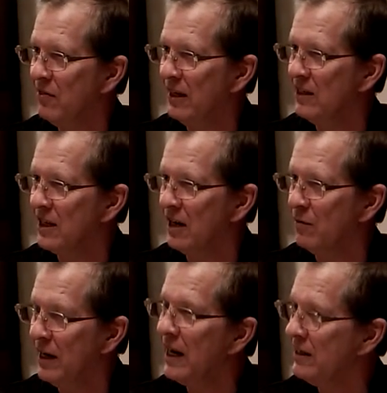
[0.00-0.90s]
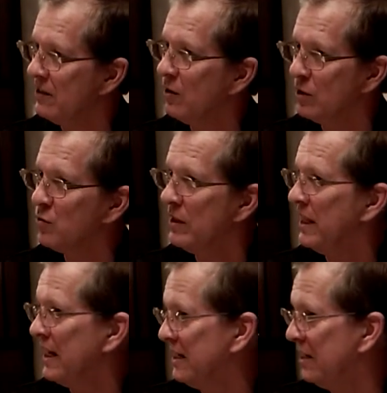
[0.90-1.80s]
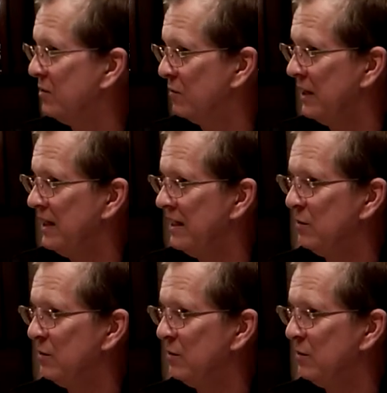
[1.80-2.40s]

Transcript: things that I read, I, there was one that I didn't read,